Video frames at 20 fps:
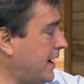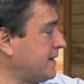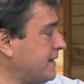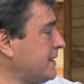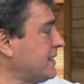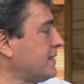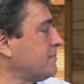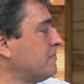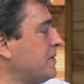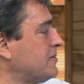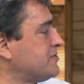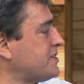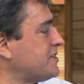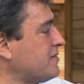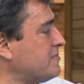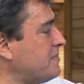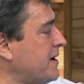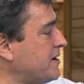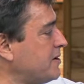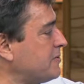I think most
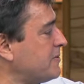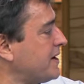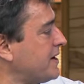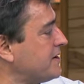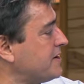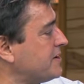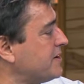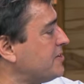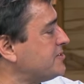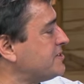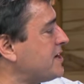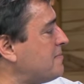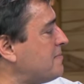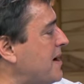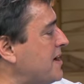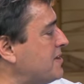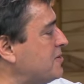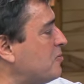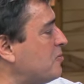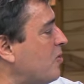everybody around here knows
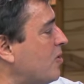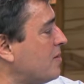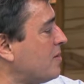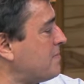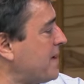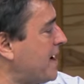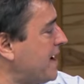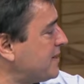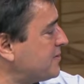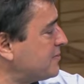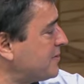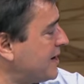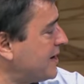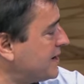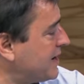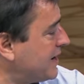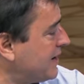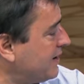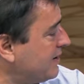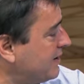I'm on the warpath
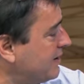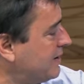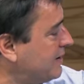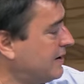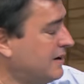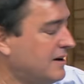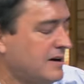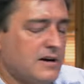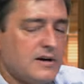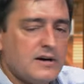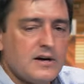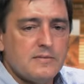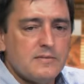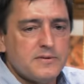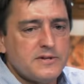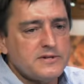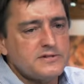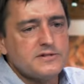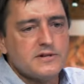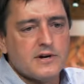right now.
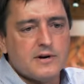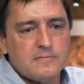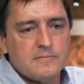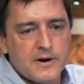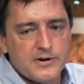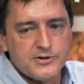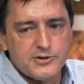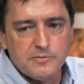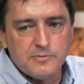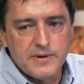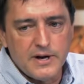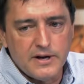But this is a commercial